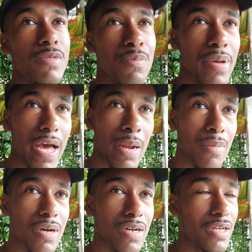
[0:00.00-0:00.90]
to
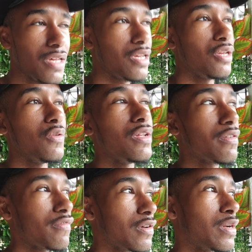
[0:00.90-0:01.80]
Panama, you're
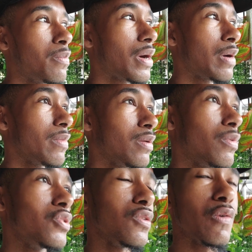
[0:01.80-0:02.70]
looking for an apartment
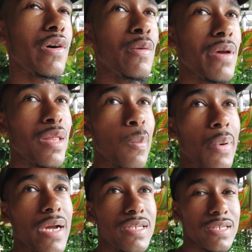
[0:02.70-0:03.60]
but you don't want to pay the
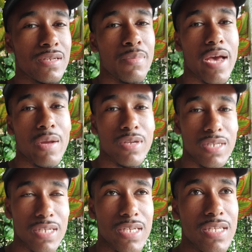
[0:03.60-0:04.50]
prices in Panama
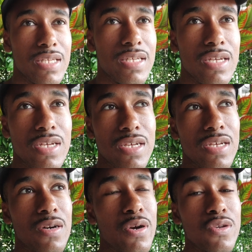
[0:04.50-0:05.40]
City,
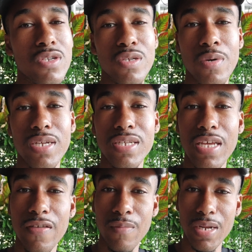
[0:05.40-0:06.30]
or you just want to
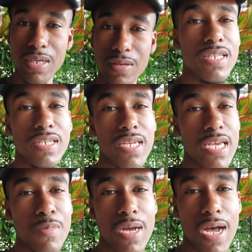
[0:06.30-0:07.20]
save money. It's the
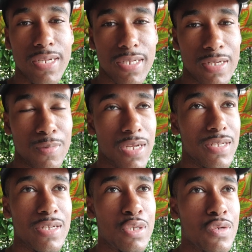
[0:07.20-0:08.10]
same concept as
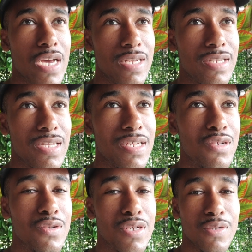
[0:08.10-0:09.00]
in the United States,
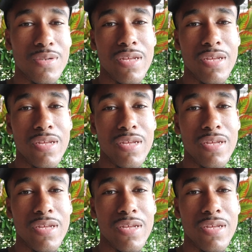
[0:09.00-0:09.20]
you know.